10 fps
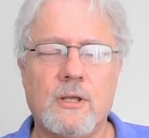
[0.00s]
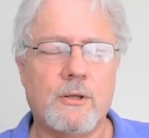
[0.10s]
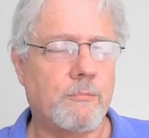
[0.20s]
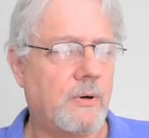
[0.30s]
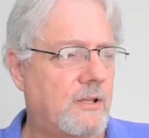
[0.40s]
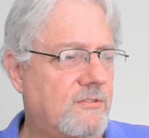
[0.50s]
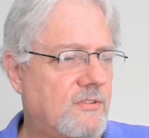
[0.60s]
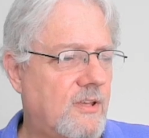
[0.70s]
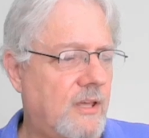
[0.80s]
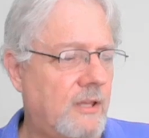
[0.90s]
by
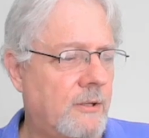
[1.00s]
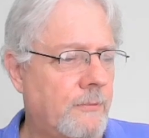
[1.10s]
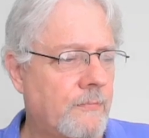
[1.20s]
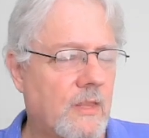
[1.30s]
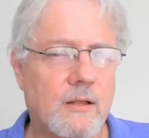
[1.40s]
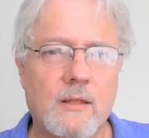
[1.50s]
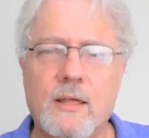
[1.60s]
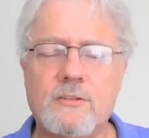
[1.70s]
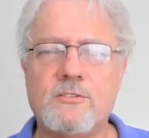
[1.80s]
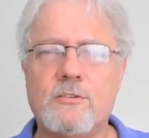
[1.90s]
saying,
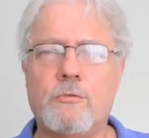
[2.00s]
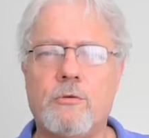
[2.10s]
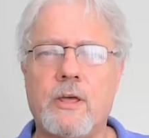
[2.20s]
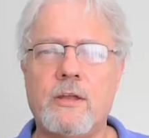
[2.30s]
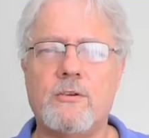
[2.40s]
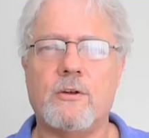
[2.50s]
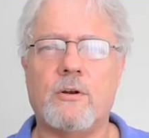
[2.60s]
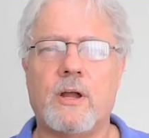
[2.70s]
let's surrender